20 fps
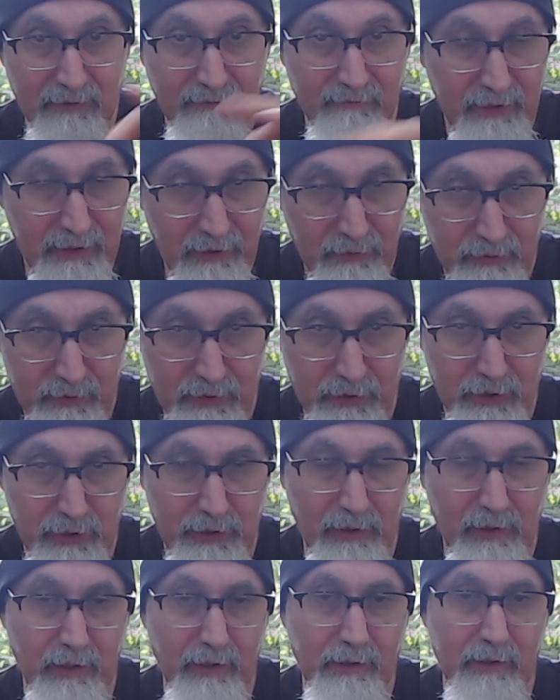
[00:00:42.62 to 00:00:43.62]
and videos and
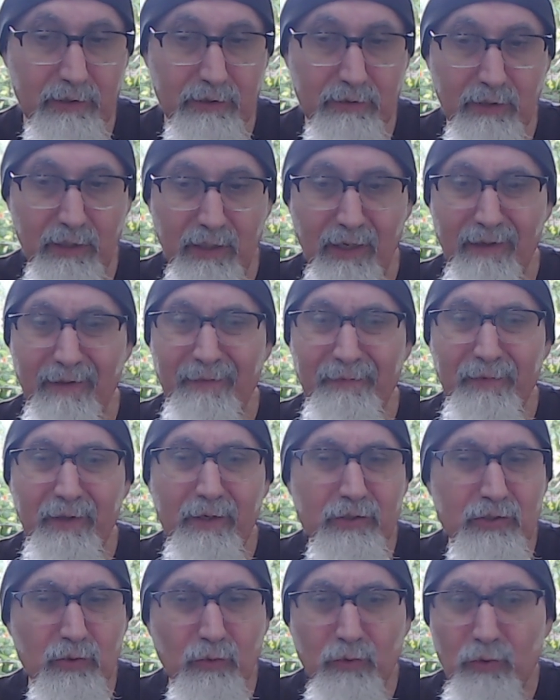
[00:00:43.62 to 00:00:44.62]
shit like this right
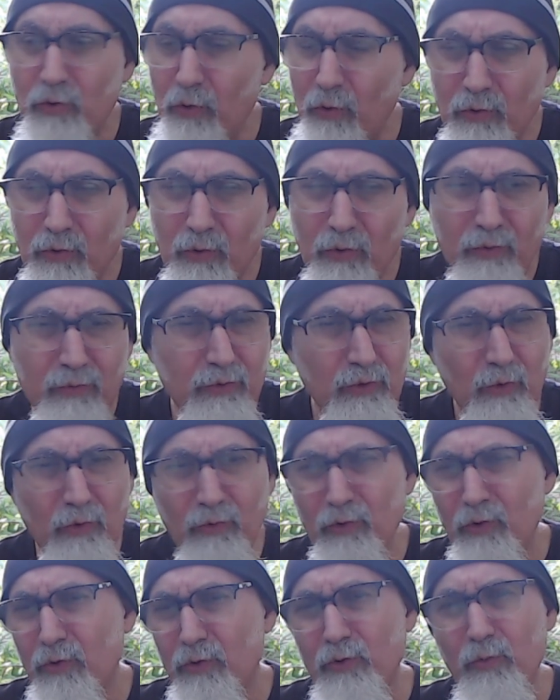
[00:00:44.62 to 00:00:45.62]
so don't go
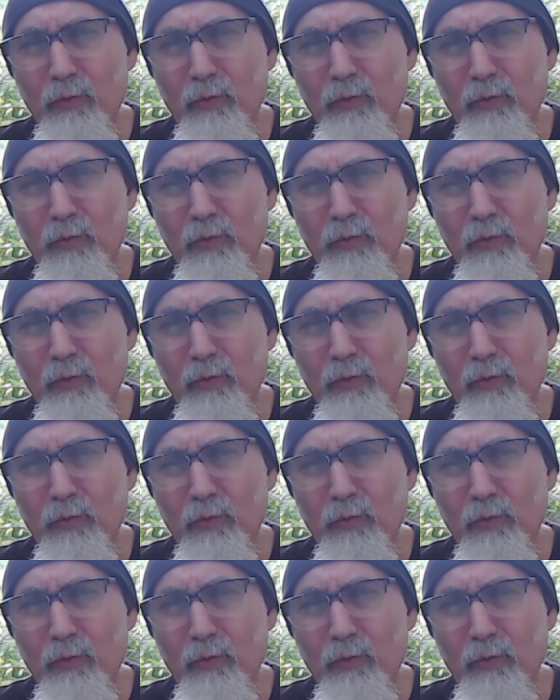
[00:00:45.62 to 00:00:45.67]
don't go to